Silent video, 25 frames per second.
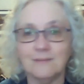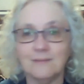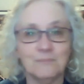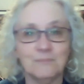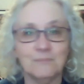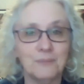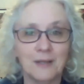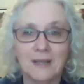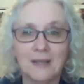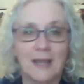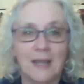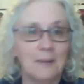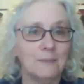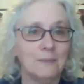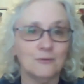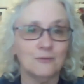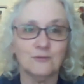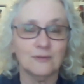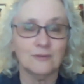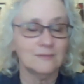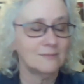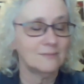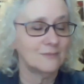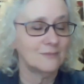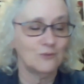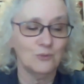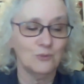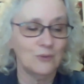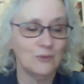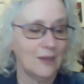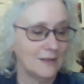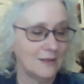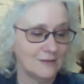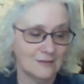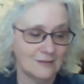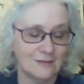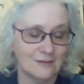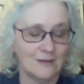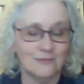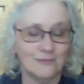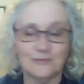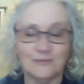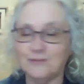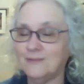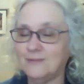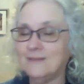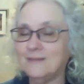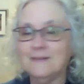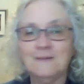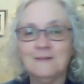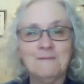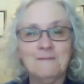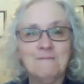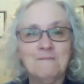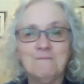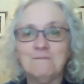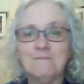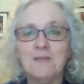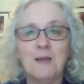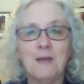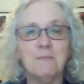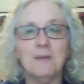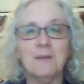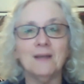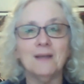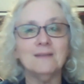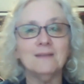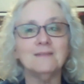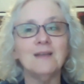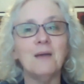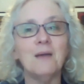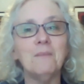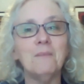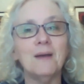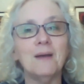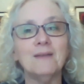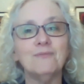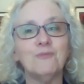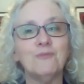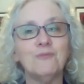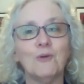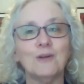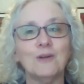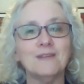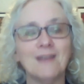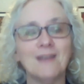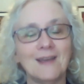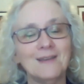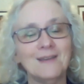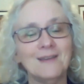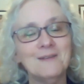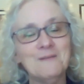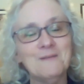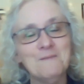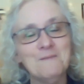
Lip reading: being able to do that stuff. Not my forte.